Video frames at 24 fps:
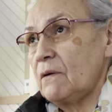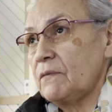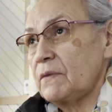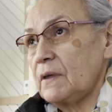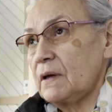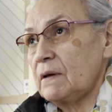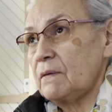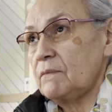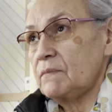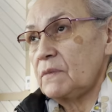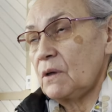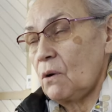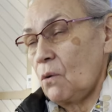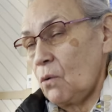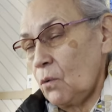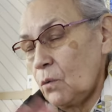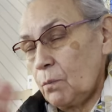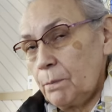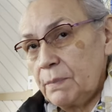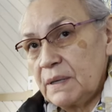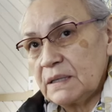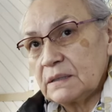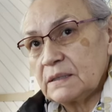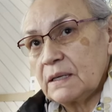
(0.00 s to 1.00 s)
the whole
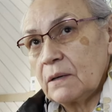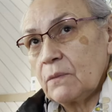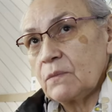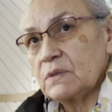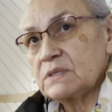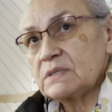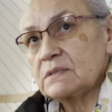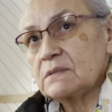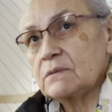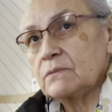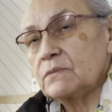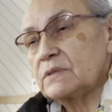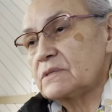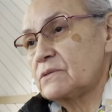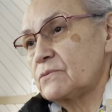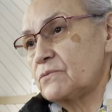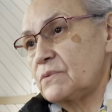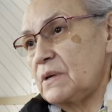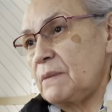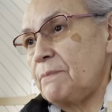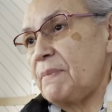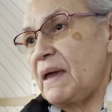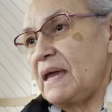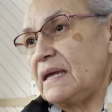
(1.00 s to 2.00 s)
building was
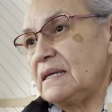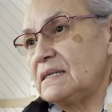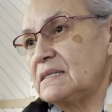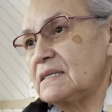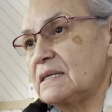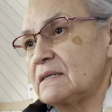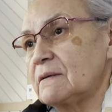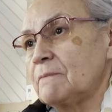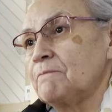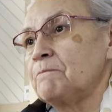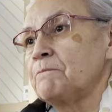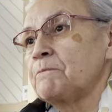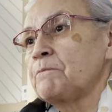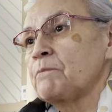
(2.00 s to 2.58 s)
repainted.